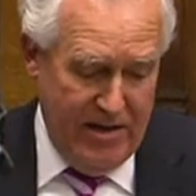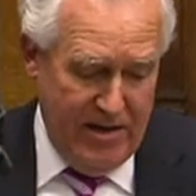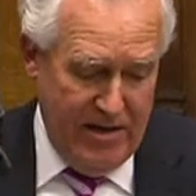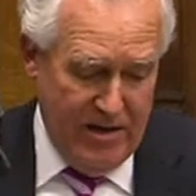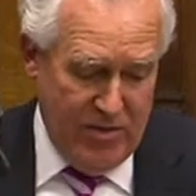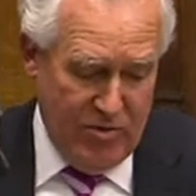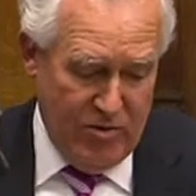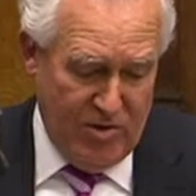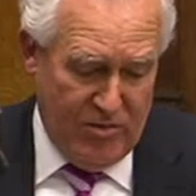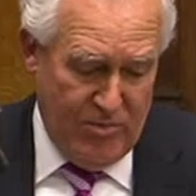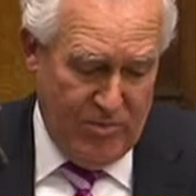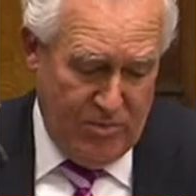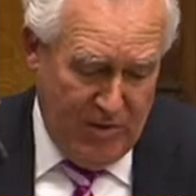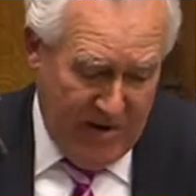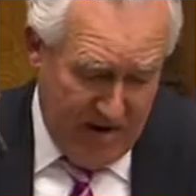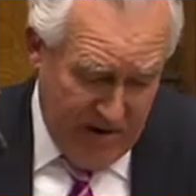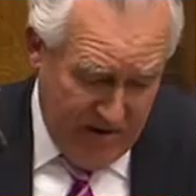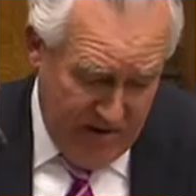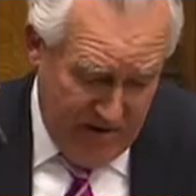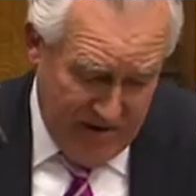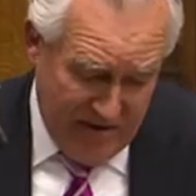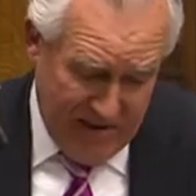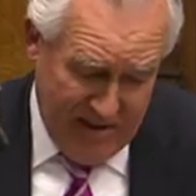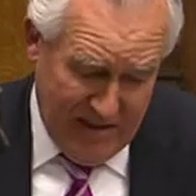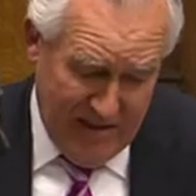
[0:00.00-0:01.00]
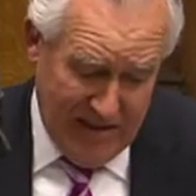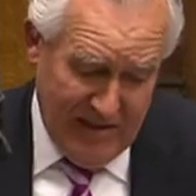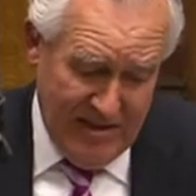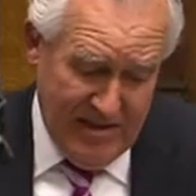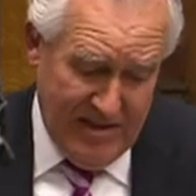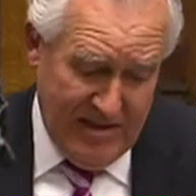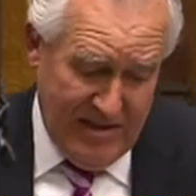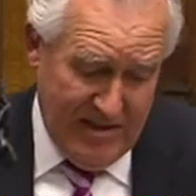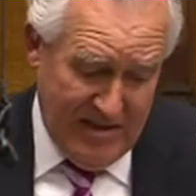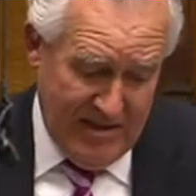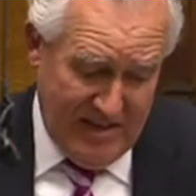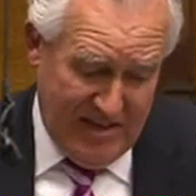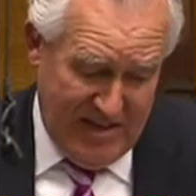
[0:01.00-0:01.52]
with borrowing,
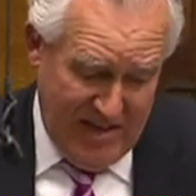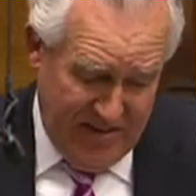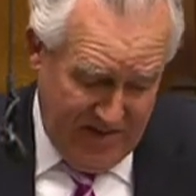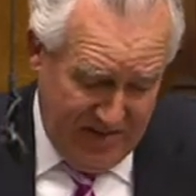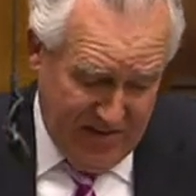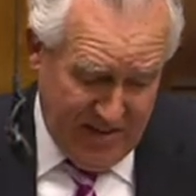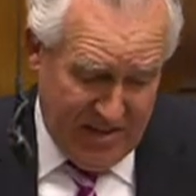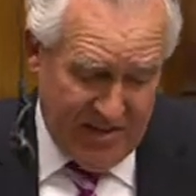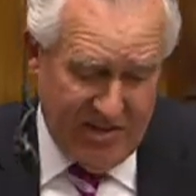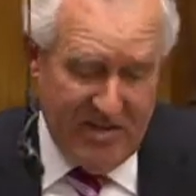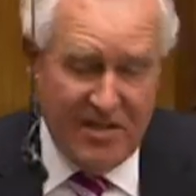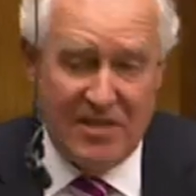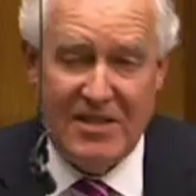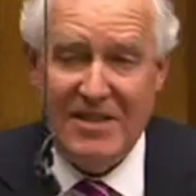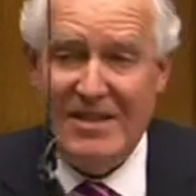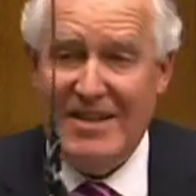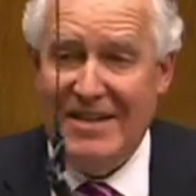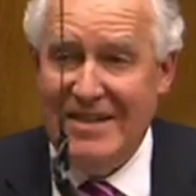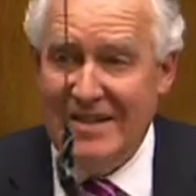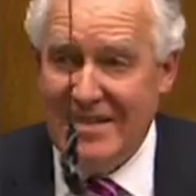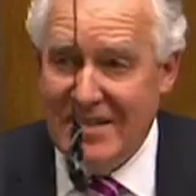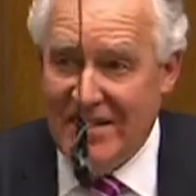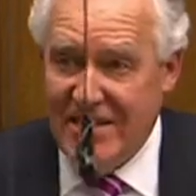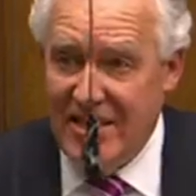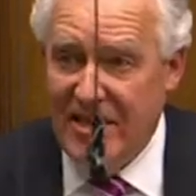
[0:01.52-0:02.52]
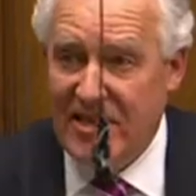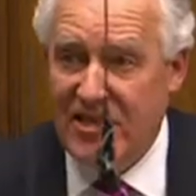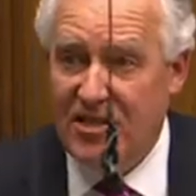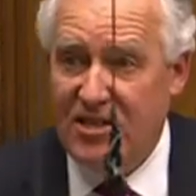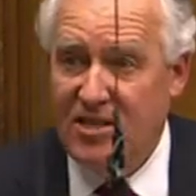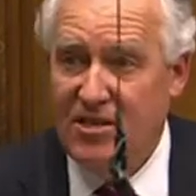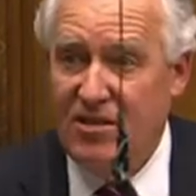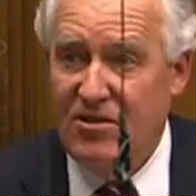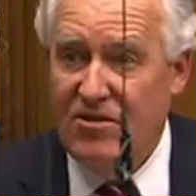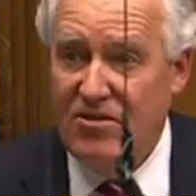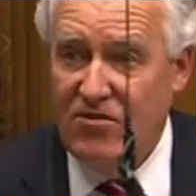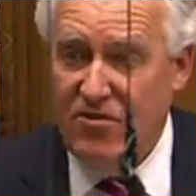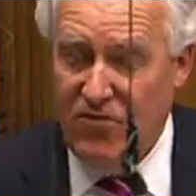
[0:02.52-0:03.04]
the deficit and debt
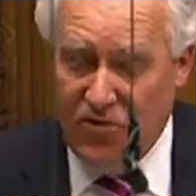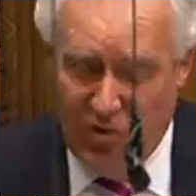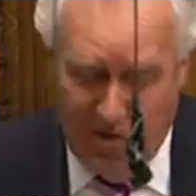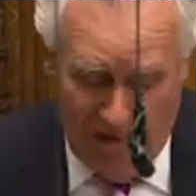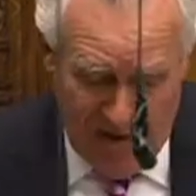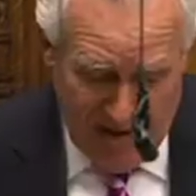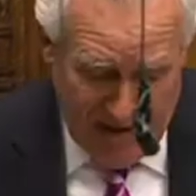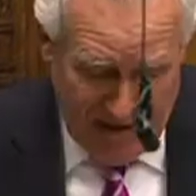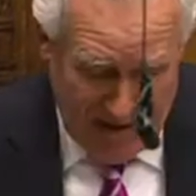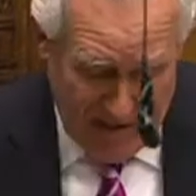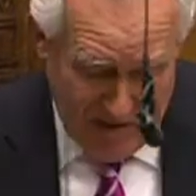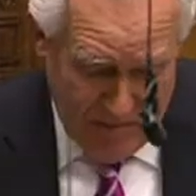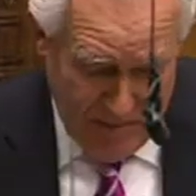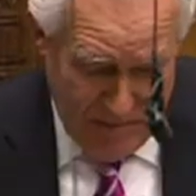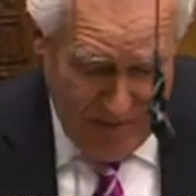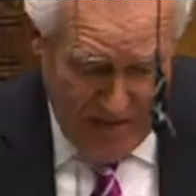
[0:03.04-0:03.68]
falling.